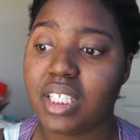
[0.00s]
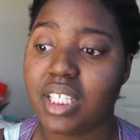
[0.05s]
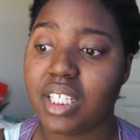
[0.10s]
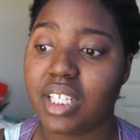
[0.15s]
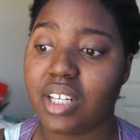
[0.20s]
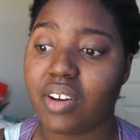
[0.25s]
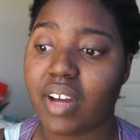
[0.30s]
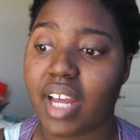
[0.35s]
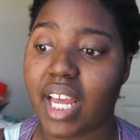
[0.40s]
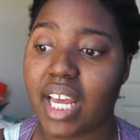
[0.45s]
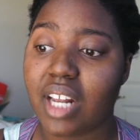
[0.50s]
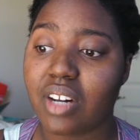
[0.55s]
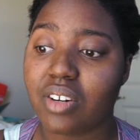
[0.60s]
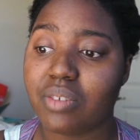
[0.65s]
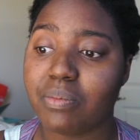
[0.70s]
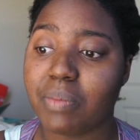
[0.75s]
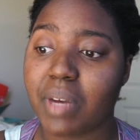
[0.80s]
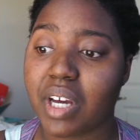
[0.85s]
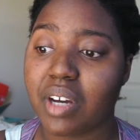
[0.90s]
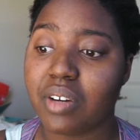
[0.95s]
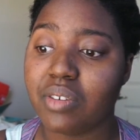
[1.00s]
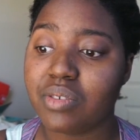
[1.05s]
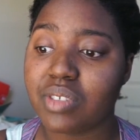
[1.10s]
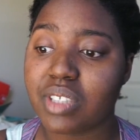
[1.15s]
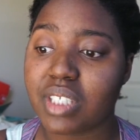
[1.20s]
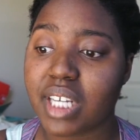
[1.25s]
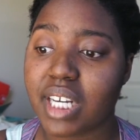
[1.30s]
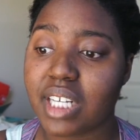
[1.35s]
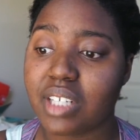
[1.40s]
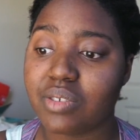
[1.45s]
you know, handled my own
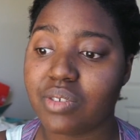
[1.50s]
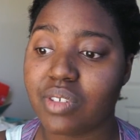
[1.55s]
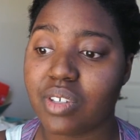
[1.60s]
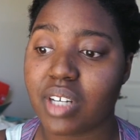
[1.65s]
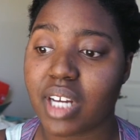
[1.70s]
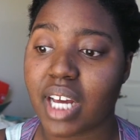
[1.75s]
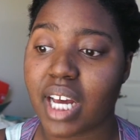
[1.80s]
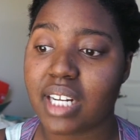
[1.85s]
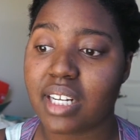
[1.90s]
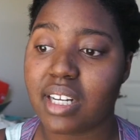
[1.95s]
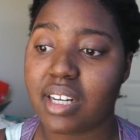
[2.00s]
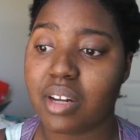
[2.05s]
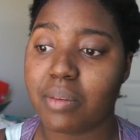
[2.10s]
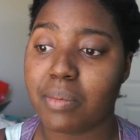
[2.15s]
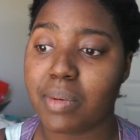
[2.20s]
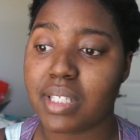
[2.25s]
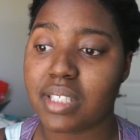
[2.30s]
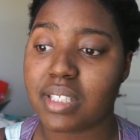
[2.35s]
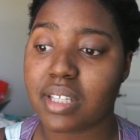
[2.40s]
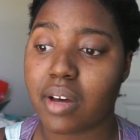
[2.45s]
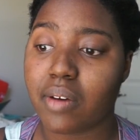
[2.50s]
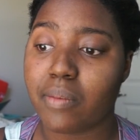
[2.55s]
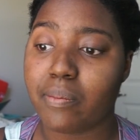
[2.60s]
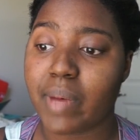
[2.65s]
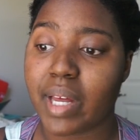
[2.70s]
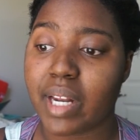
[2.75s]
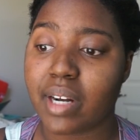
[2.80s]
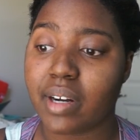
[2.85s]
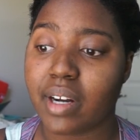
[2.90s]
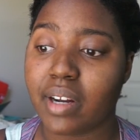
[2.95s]
schedule and got to know myself
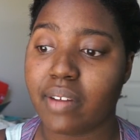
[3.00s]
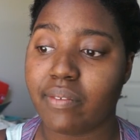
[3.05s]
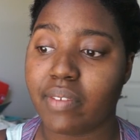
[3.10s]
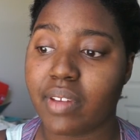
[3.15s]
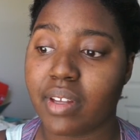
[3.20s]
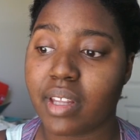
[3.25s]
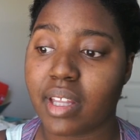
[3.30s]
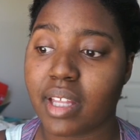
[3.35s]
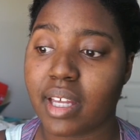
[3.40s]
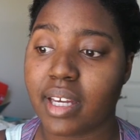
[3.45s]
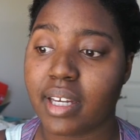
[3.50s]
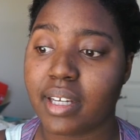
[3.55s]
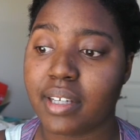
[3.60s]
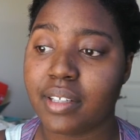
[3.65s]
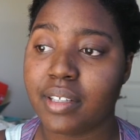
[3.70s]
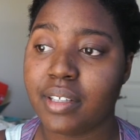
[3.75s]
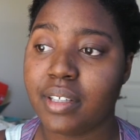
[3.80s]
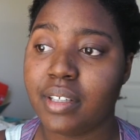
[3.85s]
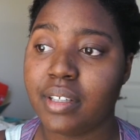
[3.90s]
better, I feel like